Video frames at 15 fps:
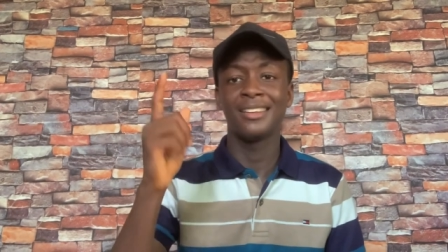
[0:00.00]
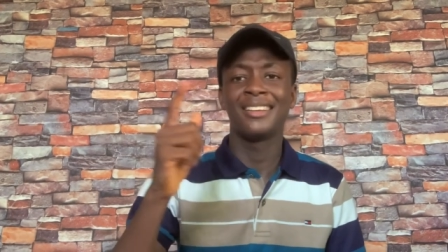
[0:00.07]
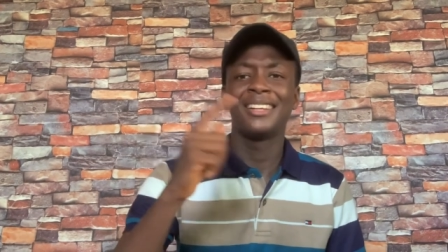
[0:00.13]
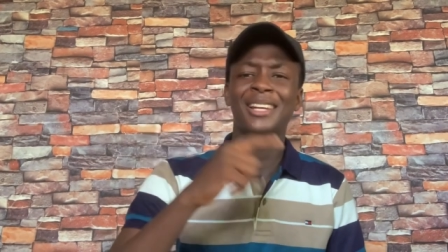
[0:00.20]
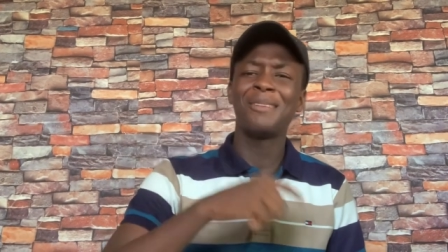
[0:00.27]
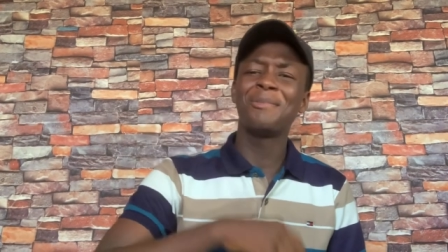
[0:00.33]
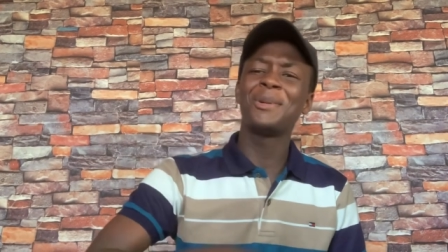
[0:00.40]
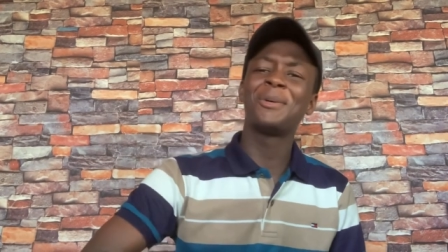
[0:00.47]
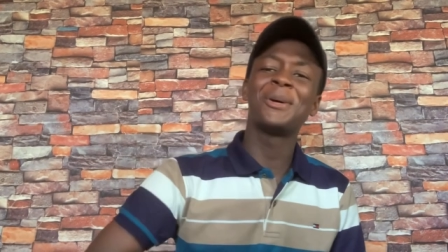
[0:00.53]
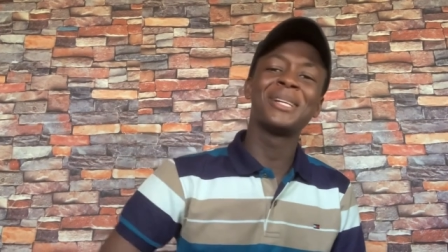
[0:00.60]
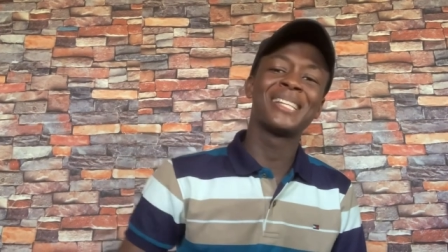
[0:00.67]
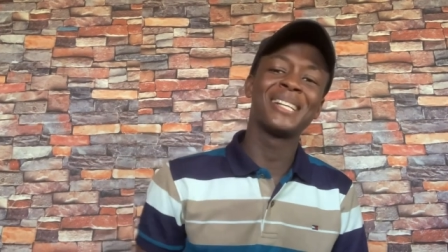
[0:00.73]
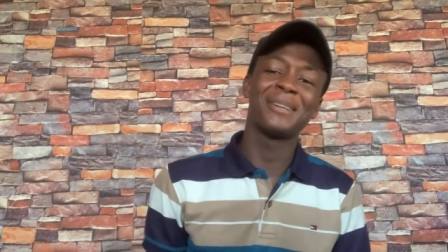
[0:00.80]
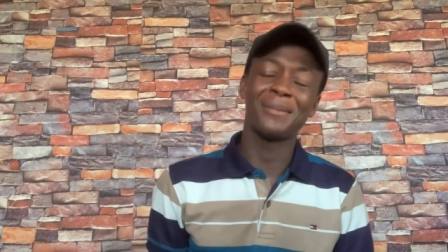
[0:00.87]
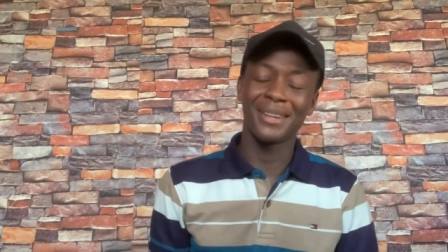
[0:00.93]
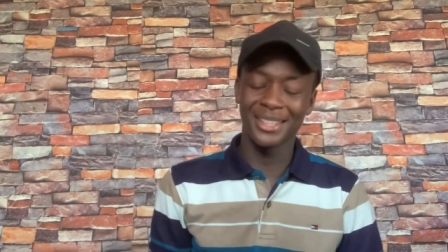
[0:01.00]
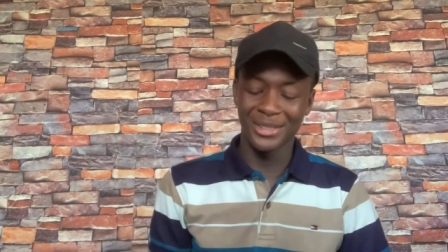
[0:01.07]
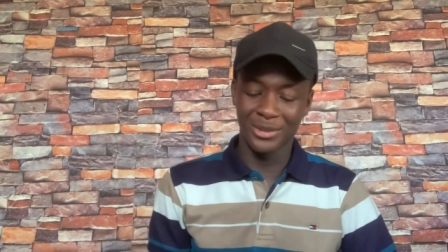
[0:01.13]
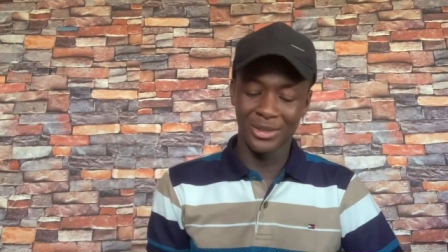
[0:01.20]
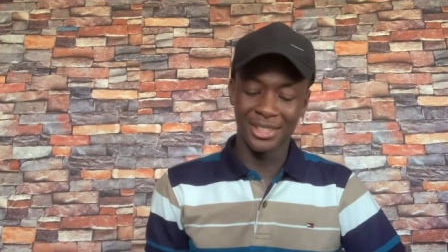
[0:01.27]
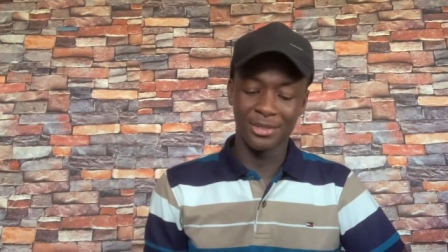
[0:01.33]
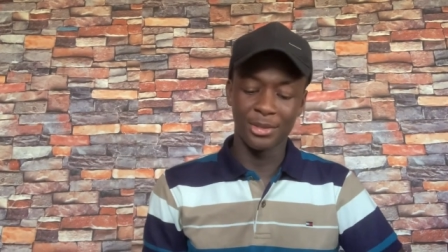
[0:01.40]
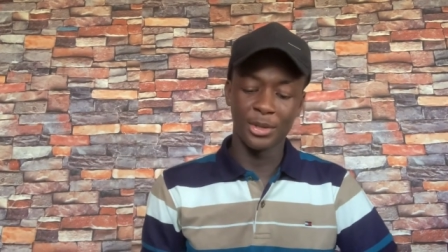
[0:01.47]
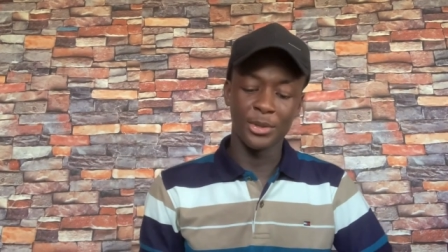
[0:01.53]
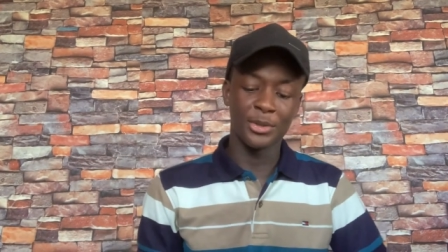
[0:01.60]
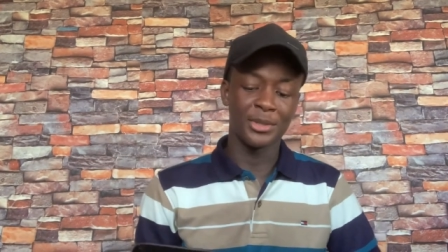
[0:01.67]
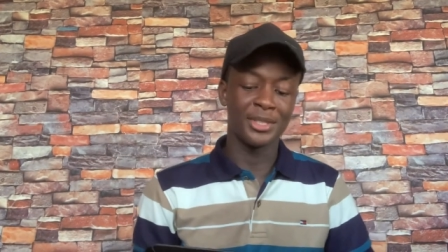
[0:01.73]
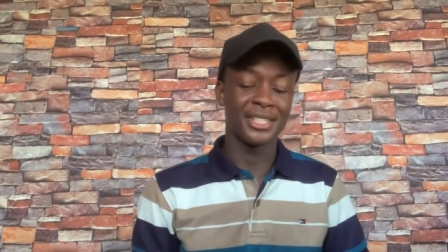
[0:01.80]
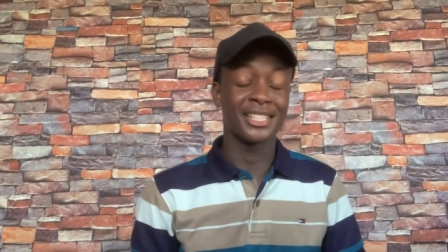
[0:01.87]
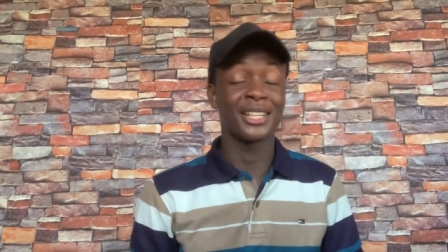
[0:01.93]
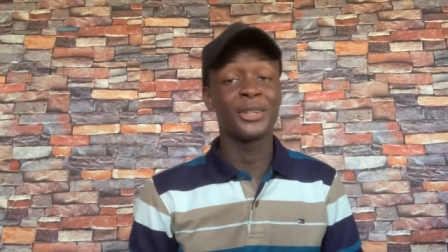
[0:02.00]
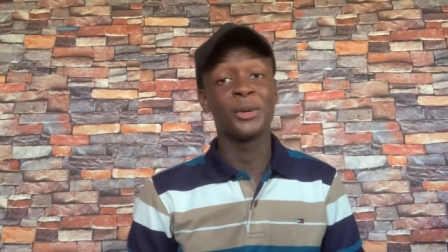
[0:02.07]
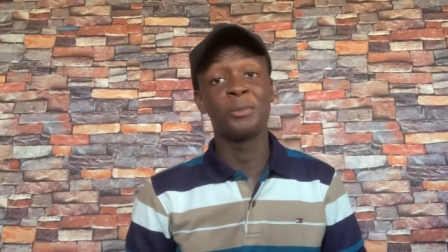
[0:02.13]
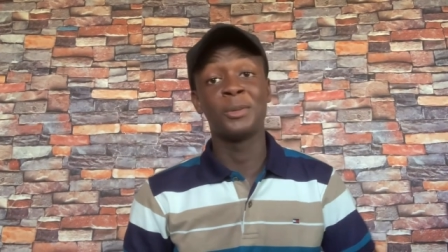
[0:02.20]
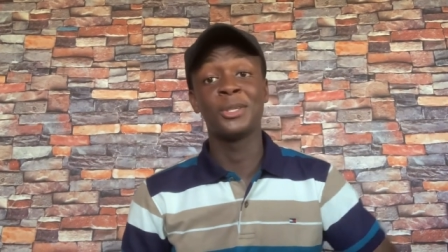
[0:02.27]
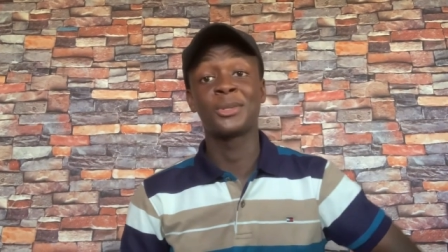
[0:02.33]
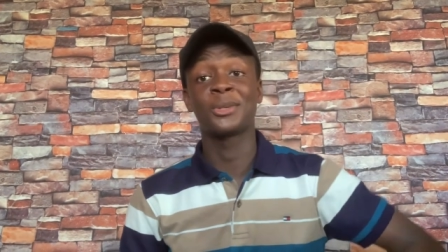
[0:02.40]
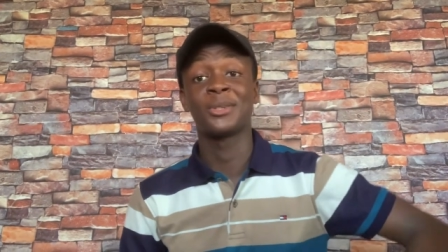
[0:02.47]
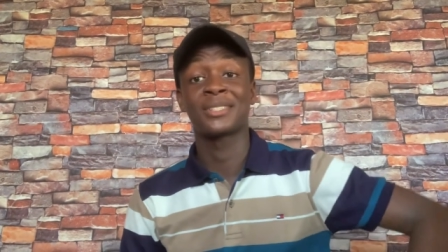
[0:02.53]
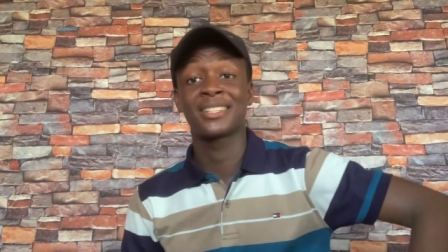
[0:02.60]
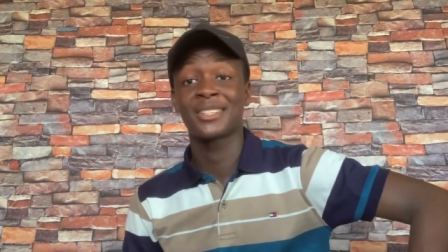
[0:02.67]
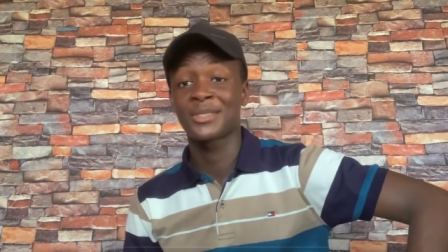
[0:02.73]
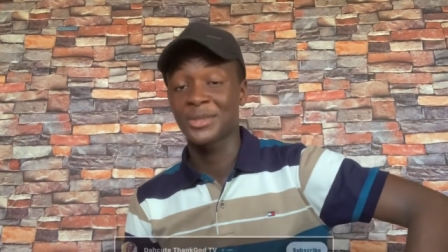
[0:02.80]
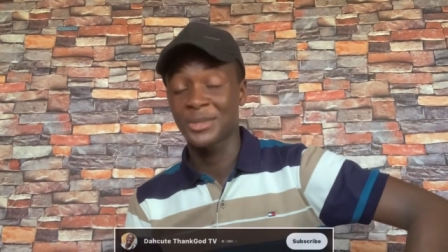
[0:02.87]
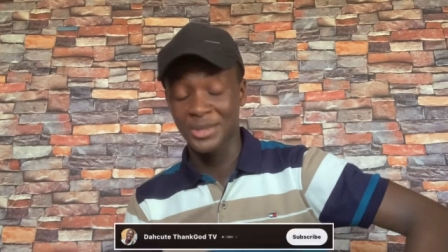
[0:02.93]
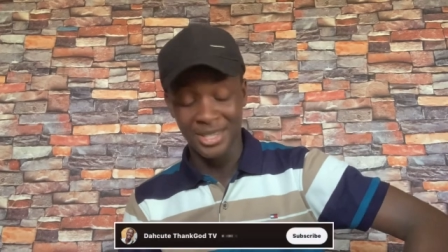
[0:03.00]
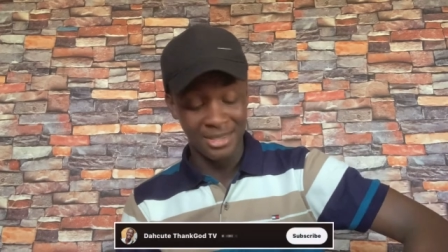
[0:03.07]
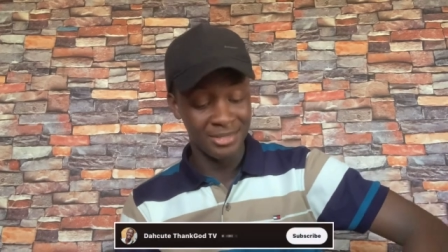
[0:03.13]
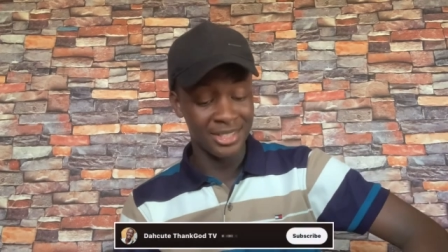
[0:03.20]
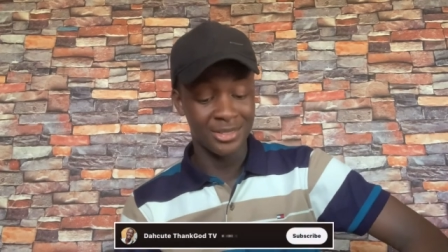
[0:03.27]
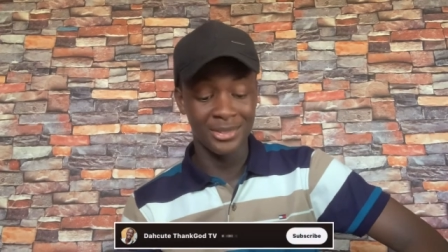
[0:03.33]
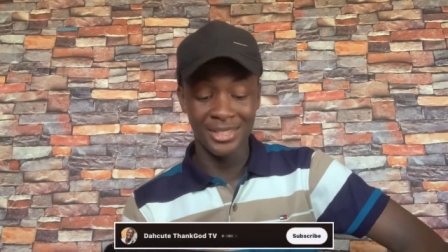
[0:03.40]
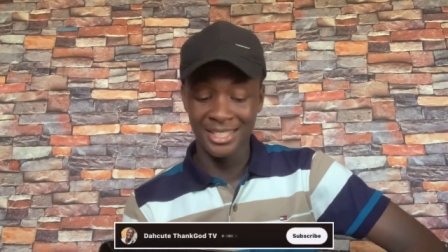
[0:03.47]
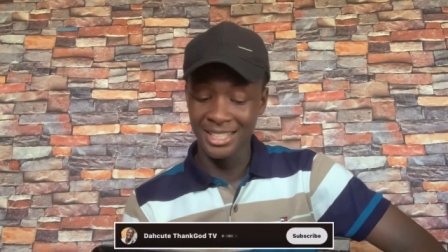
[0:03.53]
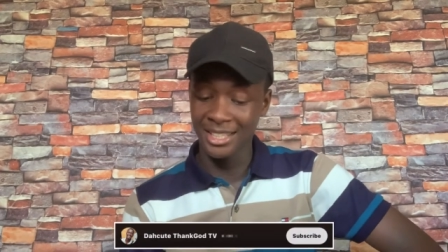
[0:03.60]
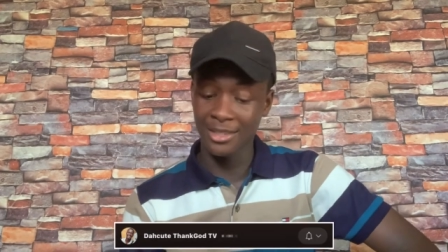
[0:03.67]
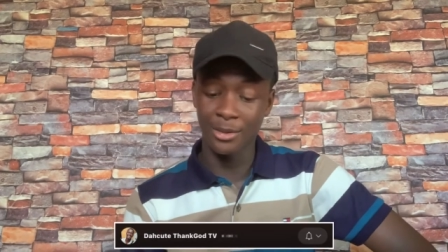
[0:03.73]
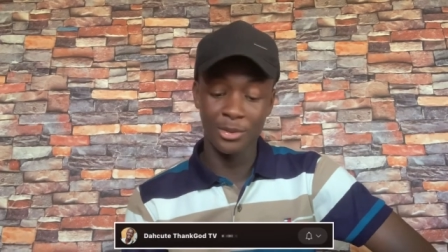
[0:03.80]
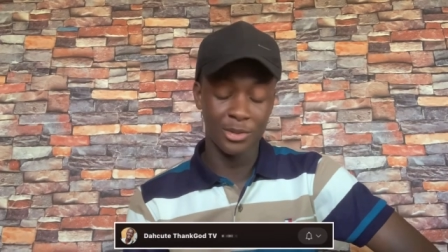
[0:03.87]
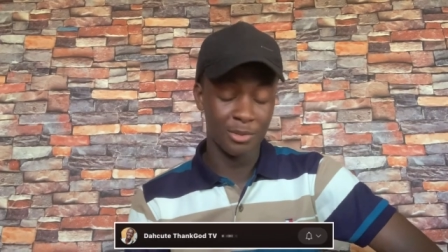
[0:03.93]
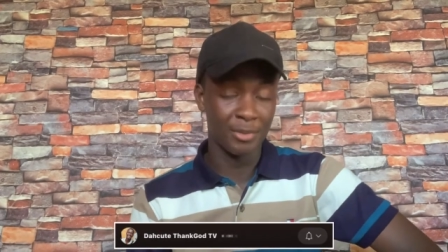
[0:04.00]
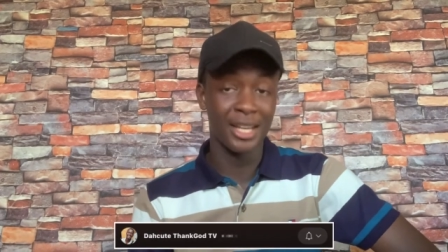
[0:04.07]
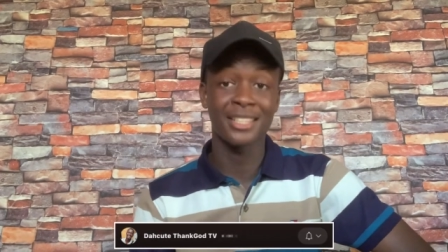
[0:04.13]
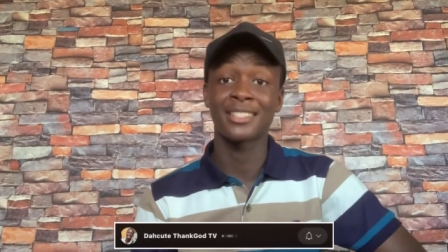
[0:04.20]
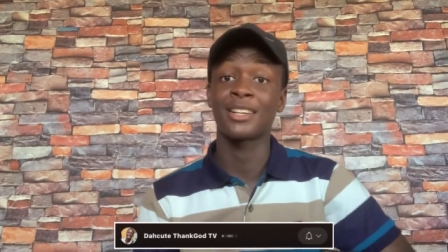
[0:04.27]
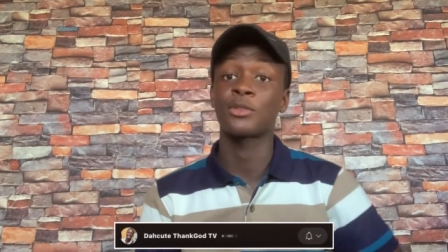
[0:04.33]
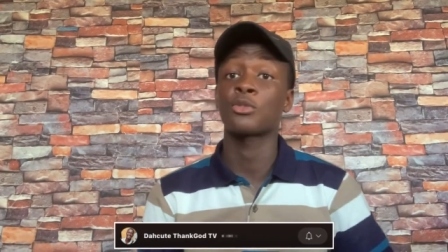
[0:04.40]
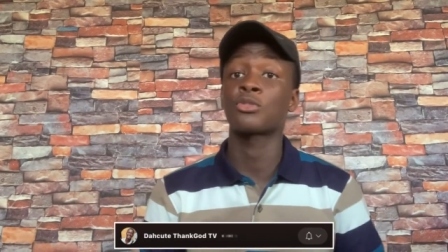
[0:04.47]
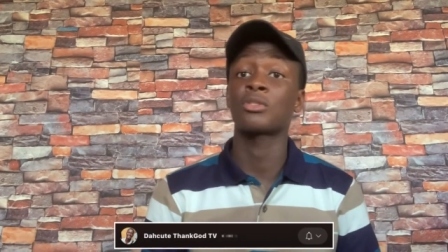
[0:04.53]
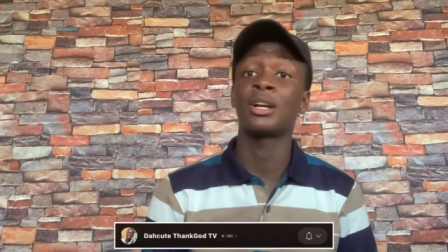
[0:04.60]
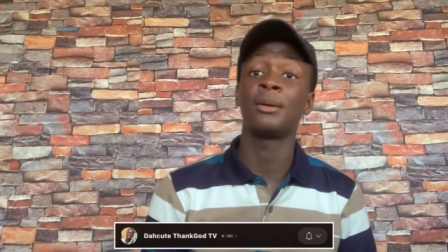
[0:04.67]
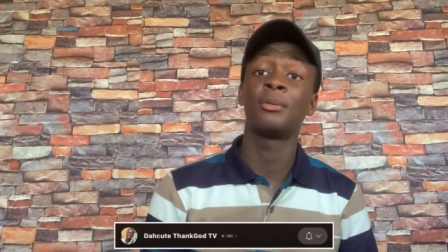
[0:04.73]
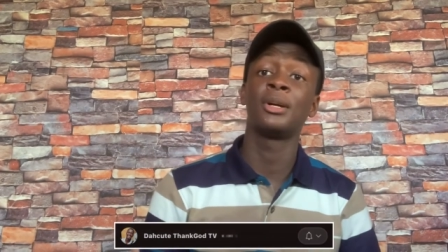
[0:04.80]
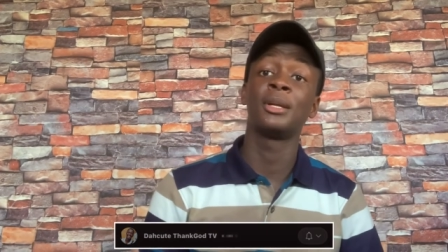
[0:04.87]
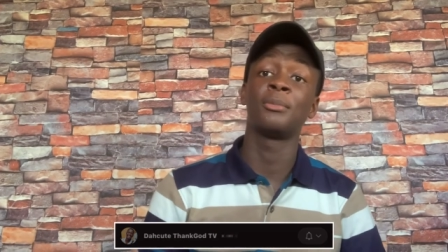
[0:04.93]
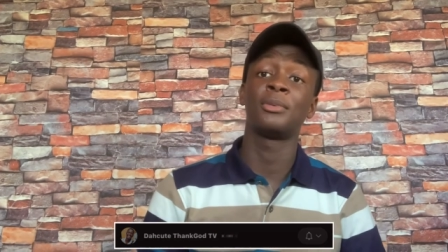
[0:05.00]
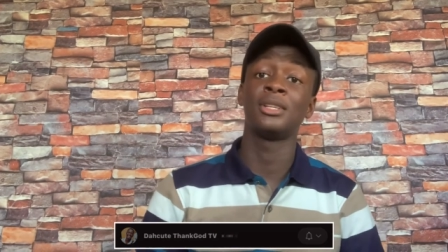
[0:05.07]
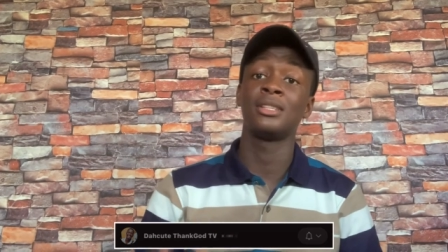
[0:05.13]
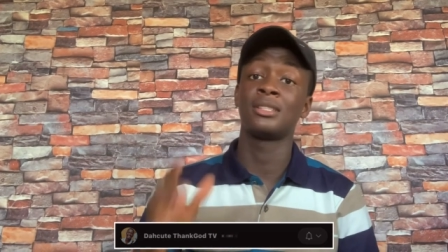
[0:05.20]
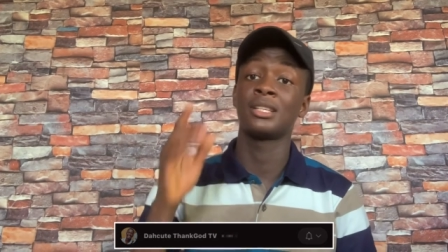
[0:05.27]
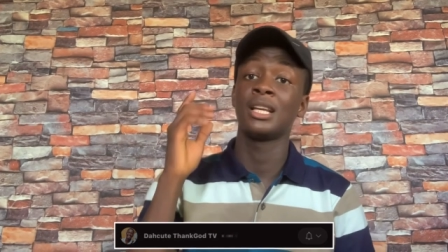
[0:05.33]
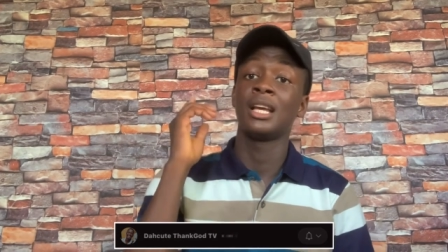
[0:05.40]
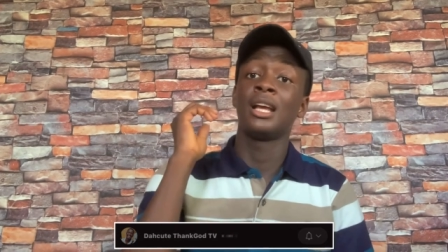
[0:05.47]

let me know what you think about this one if you're new to the channel please consider subscribing to the channel smash that subscribe button please